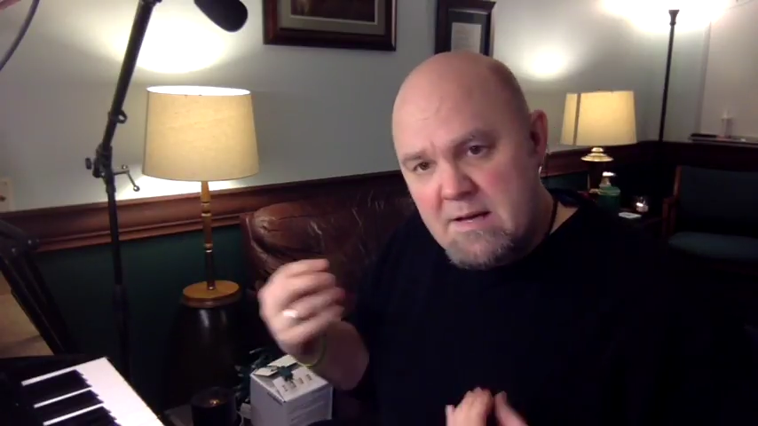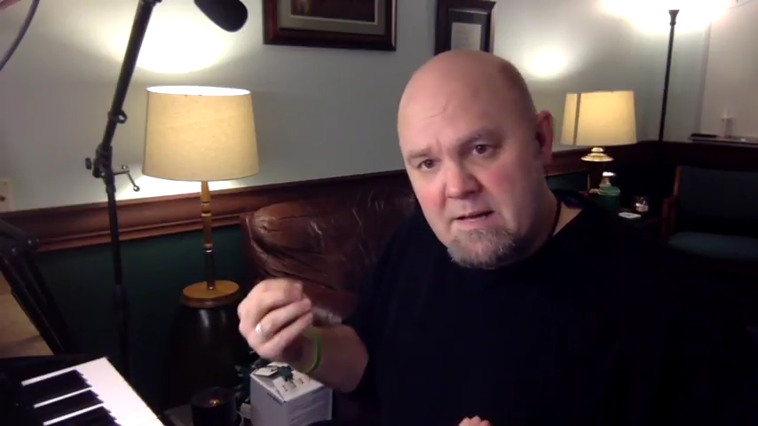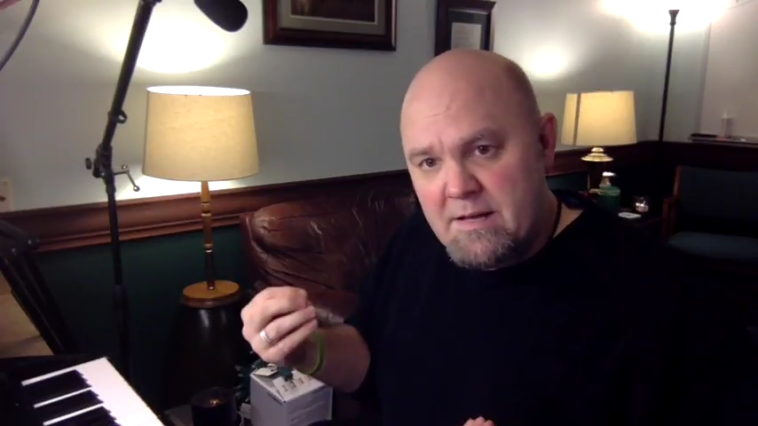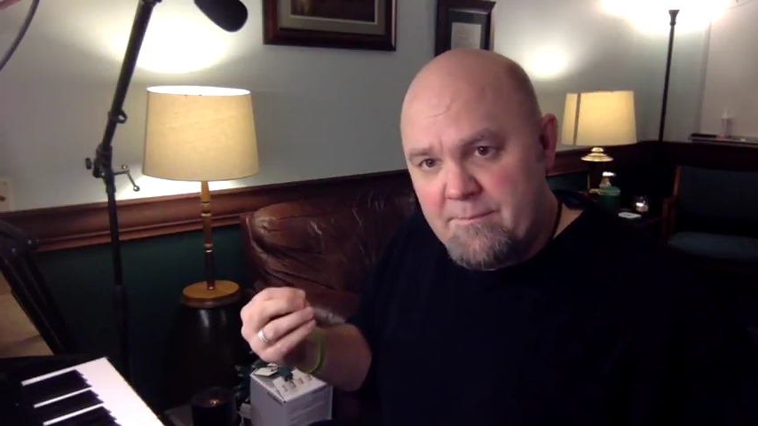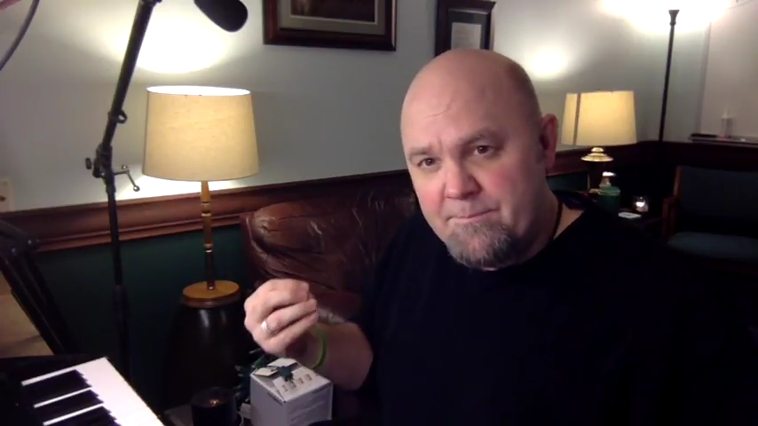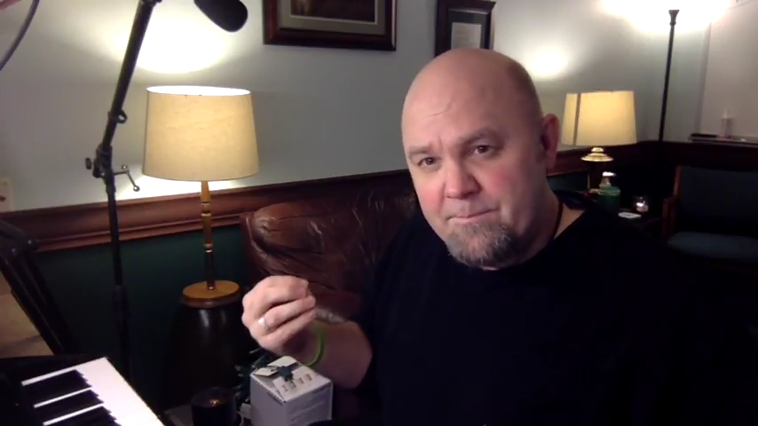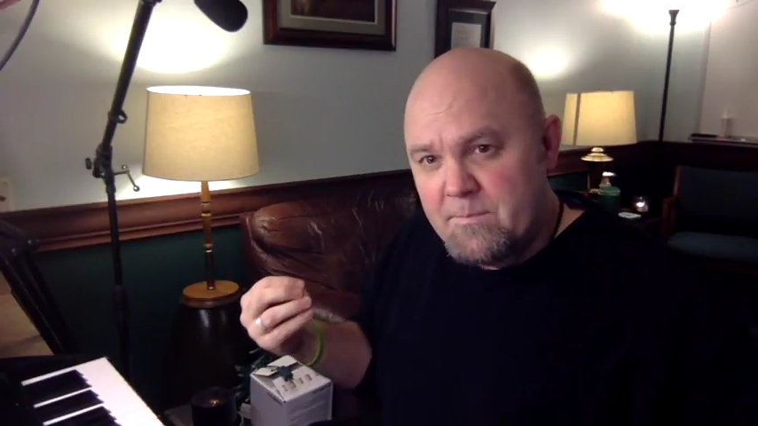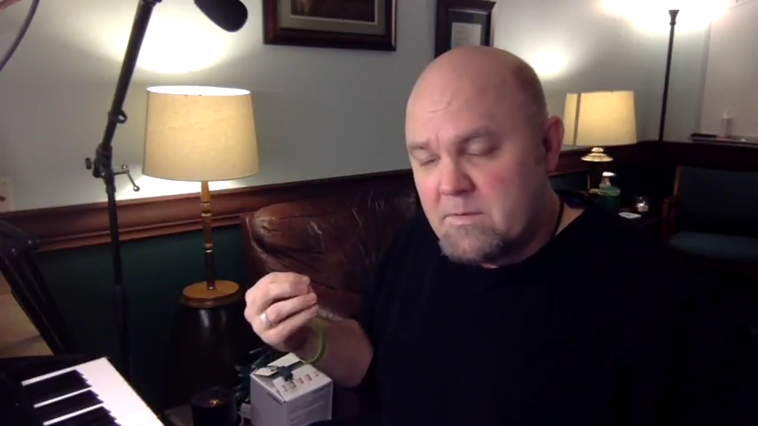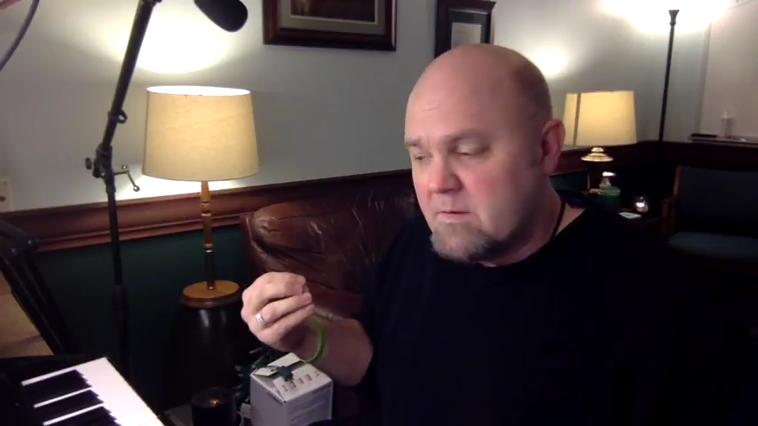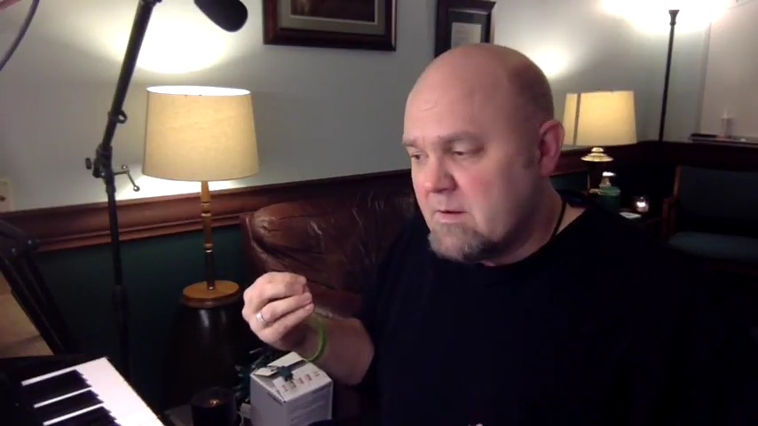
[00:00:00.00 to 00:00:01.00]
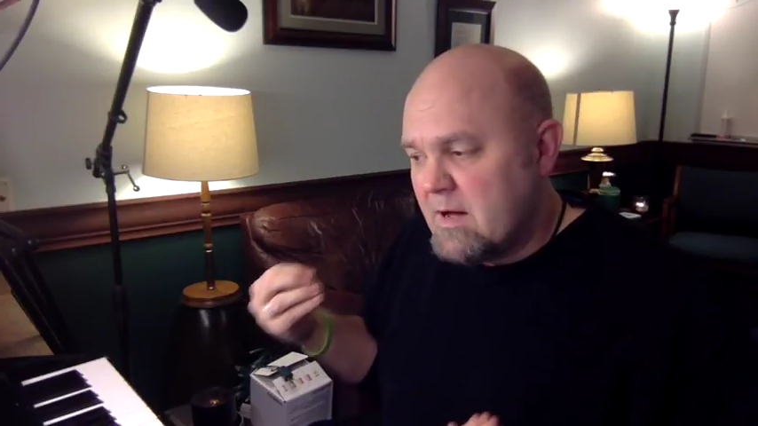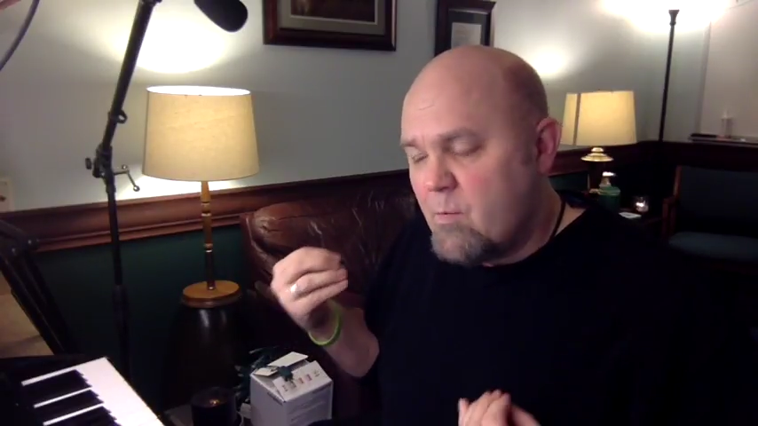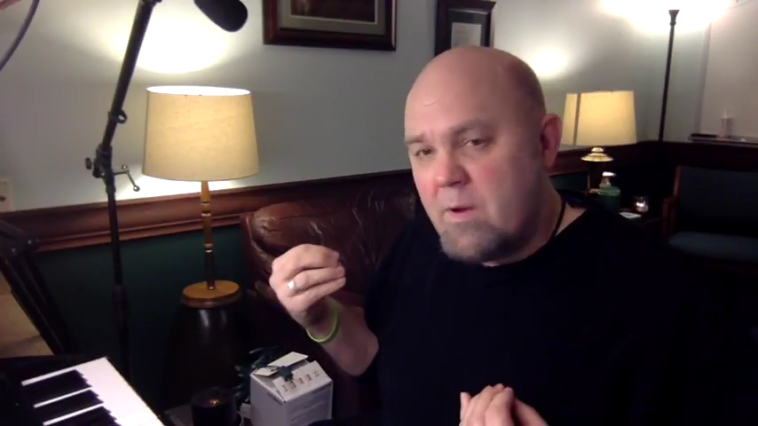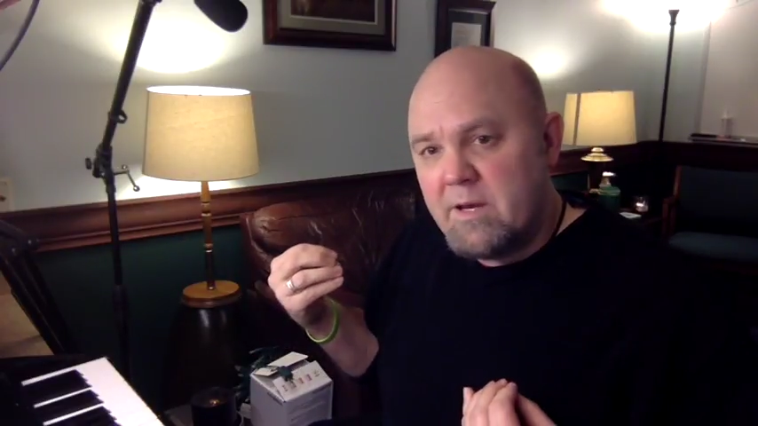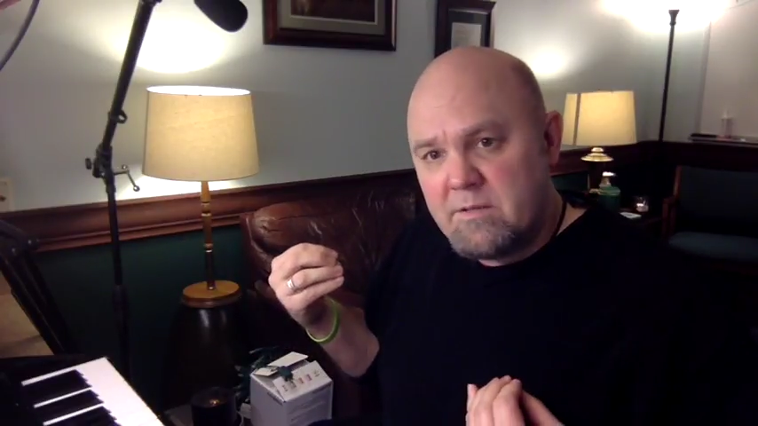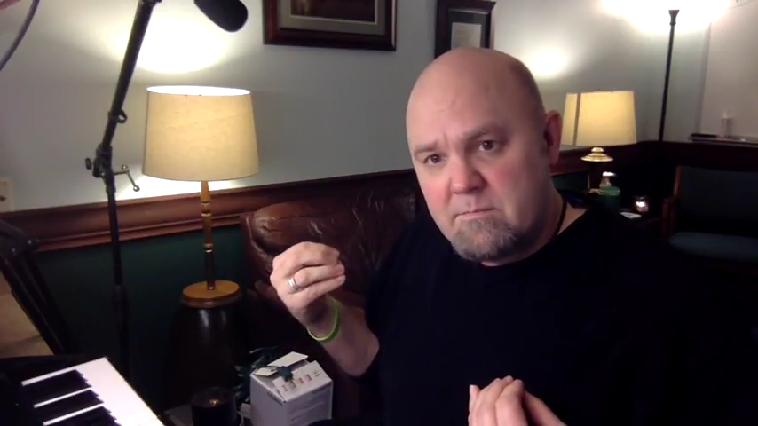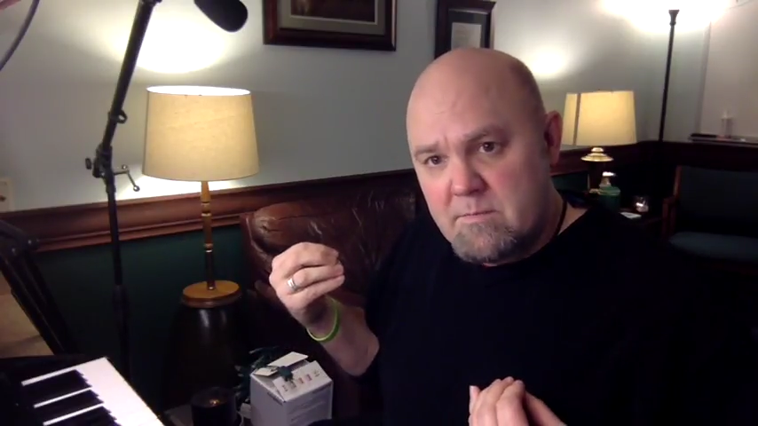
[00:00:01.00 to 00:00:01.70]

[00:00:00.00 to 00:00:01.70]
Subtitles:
I want